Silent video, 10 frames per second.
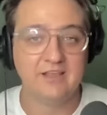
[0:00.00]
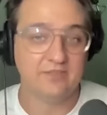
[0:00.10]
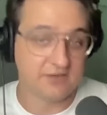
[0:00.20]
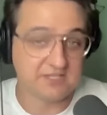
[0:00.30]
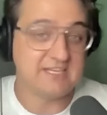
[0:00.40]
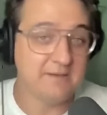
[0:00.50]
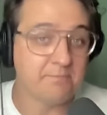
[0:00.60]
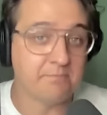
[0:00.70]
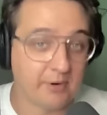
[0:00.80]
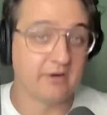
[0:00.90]
there's a
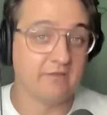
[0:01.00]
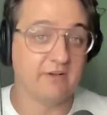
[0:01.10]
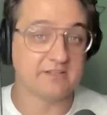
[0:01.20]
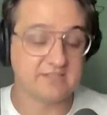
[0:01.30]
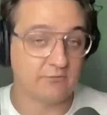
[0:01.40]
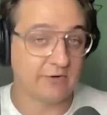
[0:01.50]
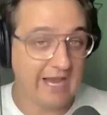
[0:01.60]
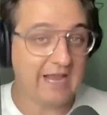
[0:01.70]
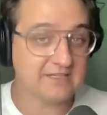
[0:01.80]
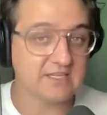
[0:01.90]
deep part of us that
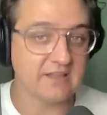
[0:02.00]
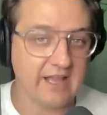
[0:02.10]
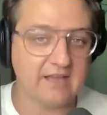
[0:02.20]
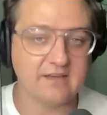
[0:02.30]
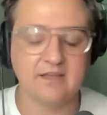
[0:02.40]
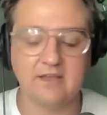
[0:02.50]
reacts to that.